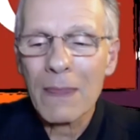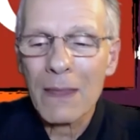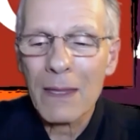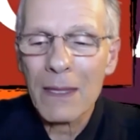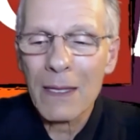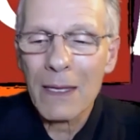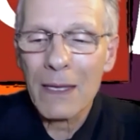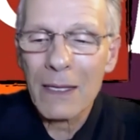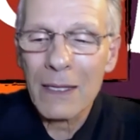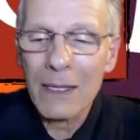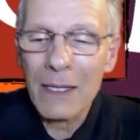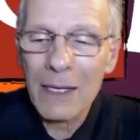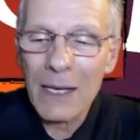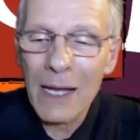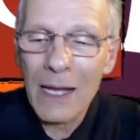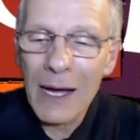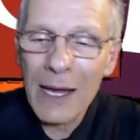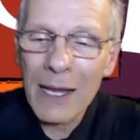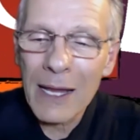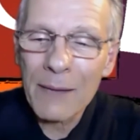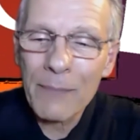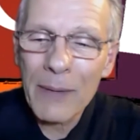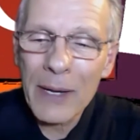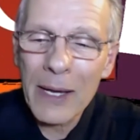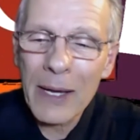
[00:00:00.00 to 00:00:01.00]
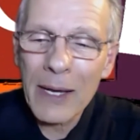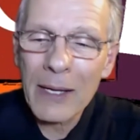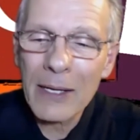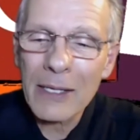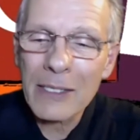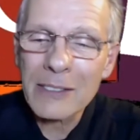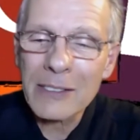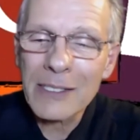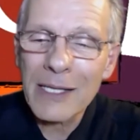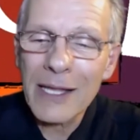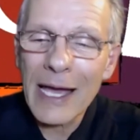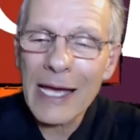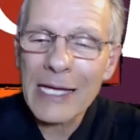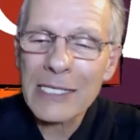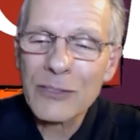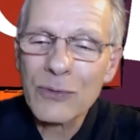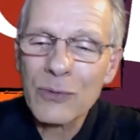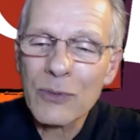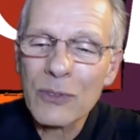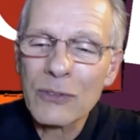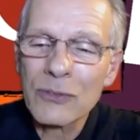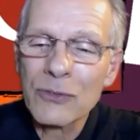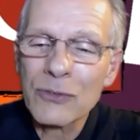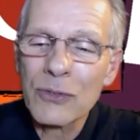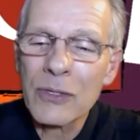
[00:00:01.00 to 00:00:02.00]
And the dying man, his last
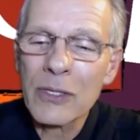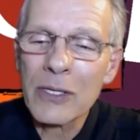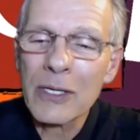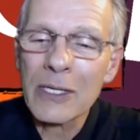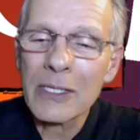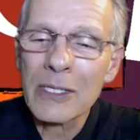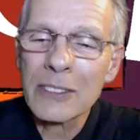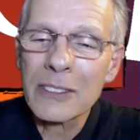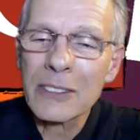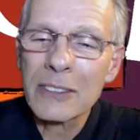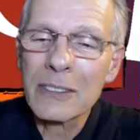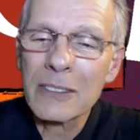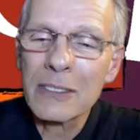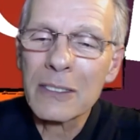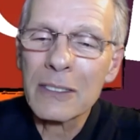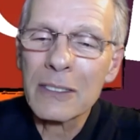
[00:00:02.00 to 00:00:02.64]
words were this: